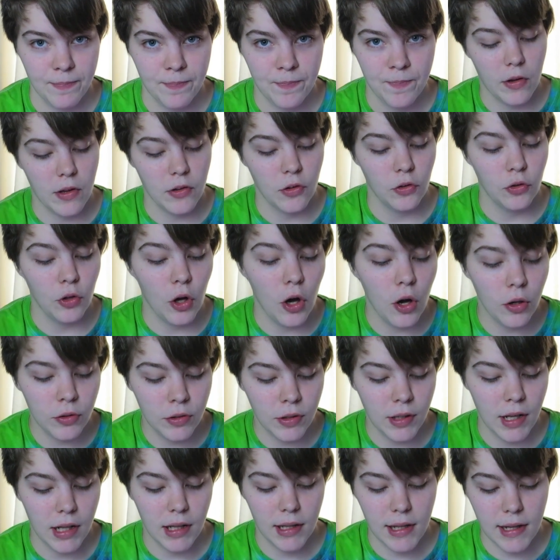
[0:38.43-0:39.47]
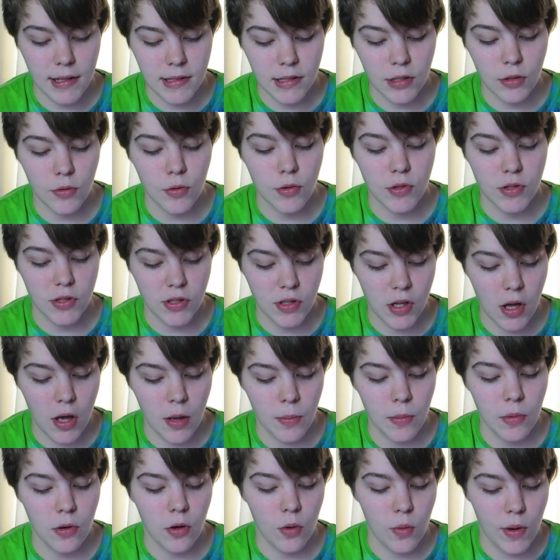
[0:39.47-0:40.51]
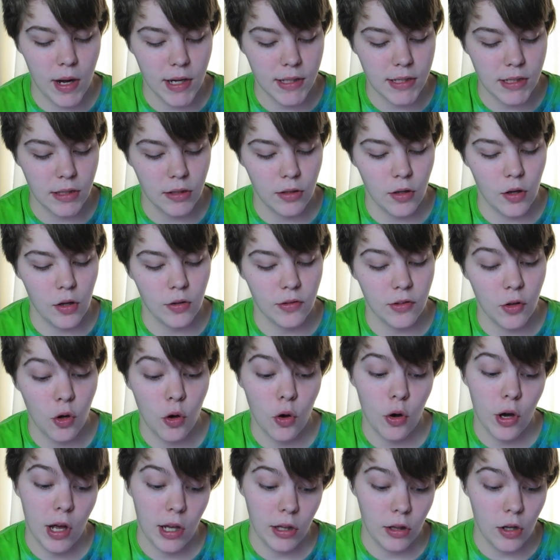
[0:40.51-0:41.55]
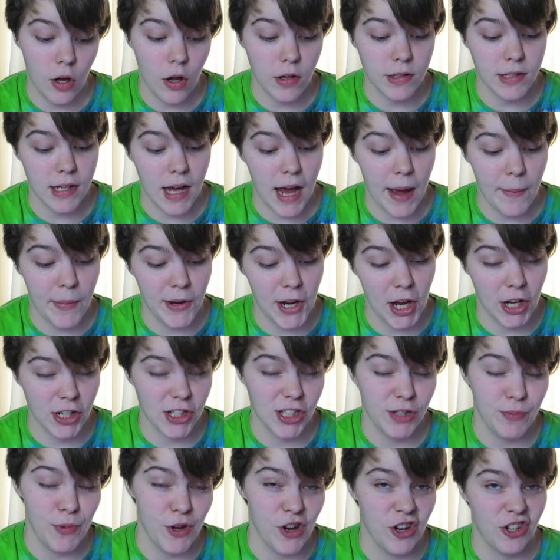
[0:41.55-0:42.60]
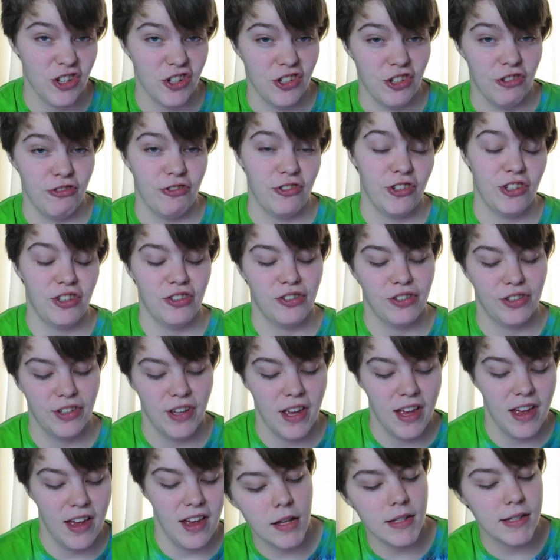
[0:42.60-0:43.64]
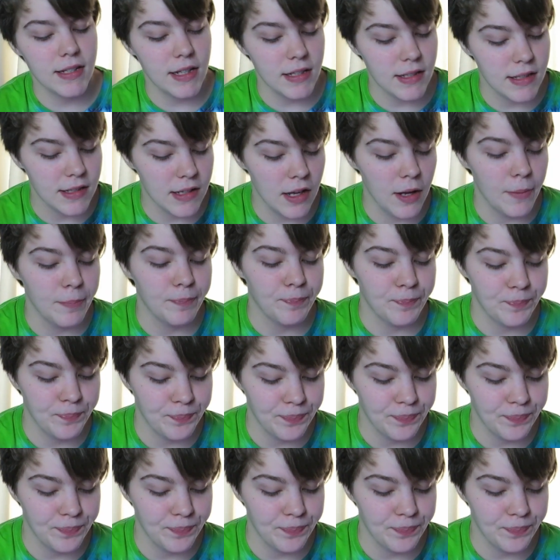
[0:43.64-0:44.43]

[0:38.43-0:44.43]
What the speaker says: So there's none, a little, some, quite a lot, or a lot, I'm an expert in the field. I'll say some.